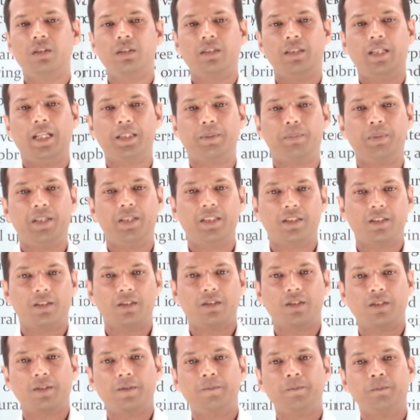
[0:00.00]

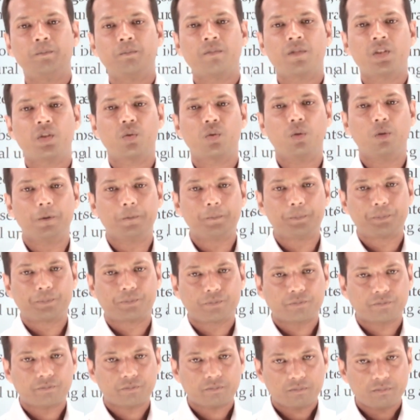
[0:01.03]
experiences.
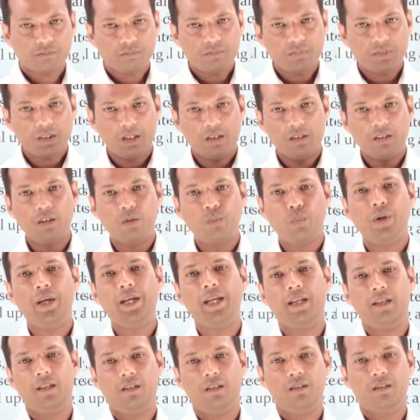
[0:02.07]
So the
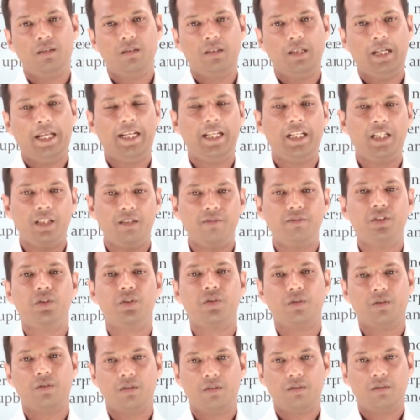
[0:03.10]
way an
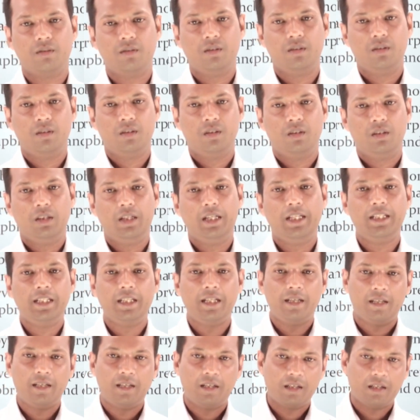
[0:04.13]
individual in
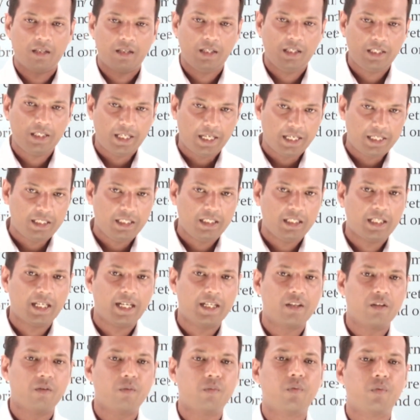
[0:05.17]
any
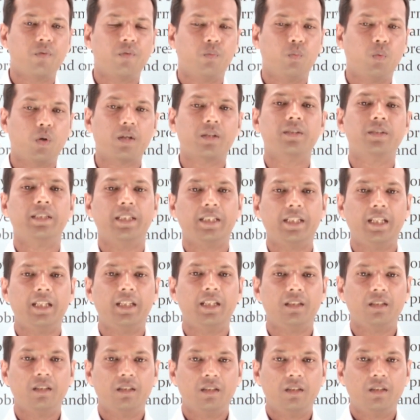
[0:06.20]
kind of work setting,
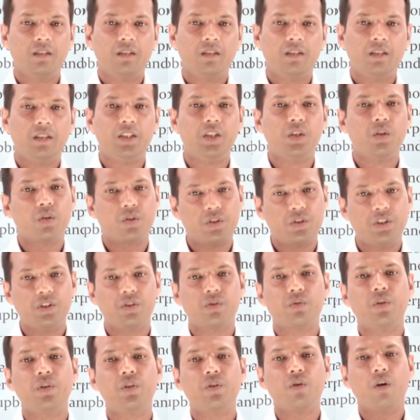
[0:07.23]
he or she is
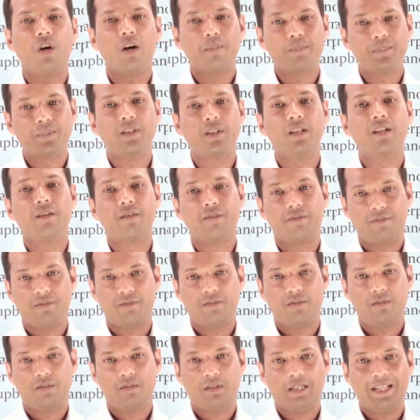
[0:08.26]
going to observe,
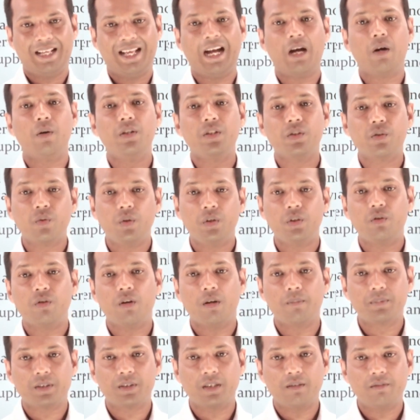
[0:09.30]
how he's going to
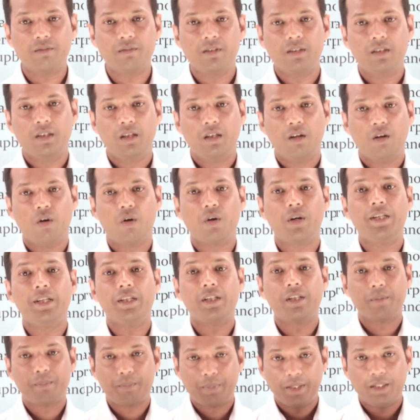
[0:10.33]
observe or
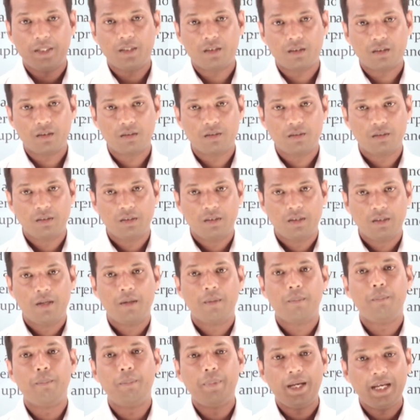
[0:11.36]
interpret
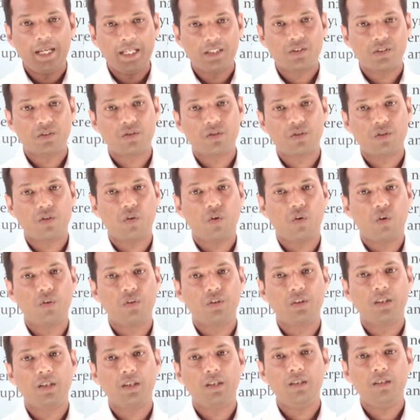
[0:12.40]
based on
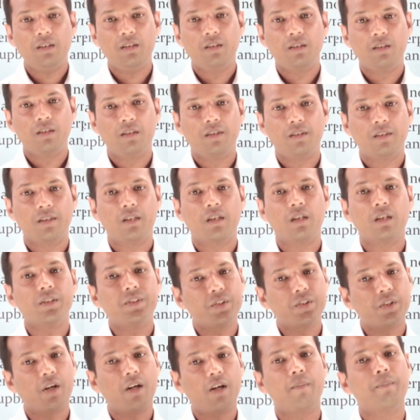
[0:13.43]
the
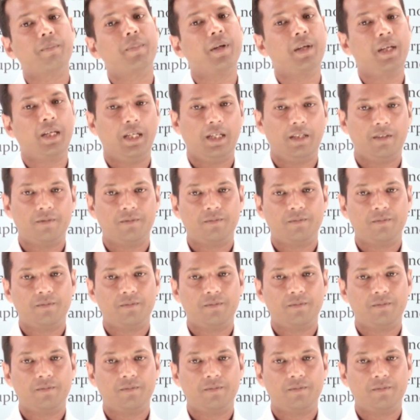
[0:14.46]
cultural upbringing,